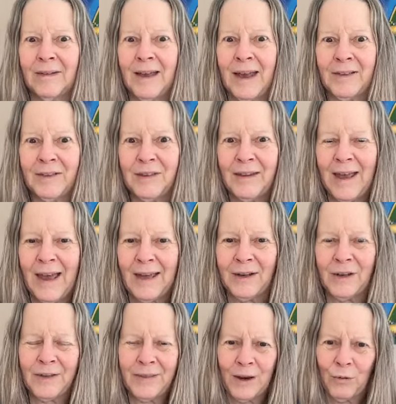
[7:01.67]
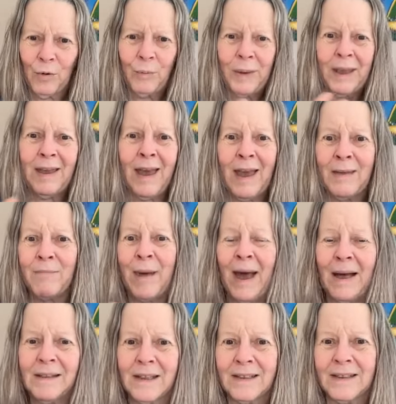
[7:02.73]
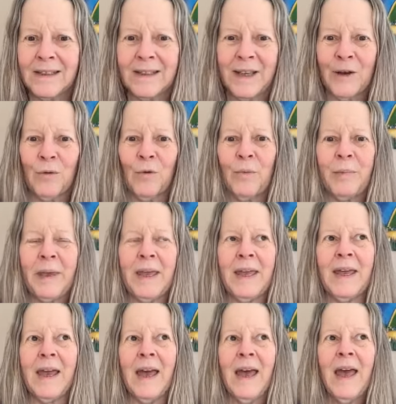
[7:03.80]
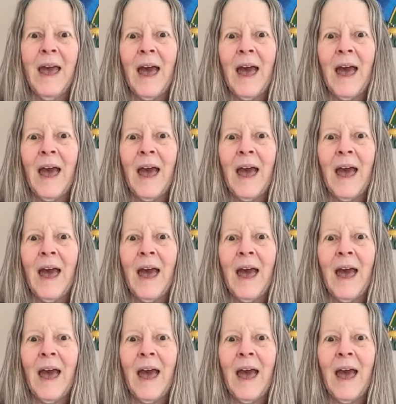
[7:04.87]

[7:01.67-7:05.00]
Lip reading: there will be a balance, there will be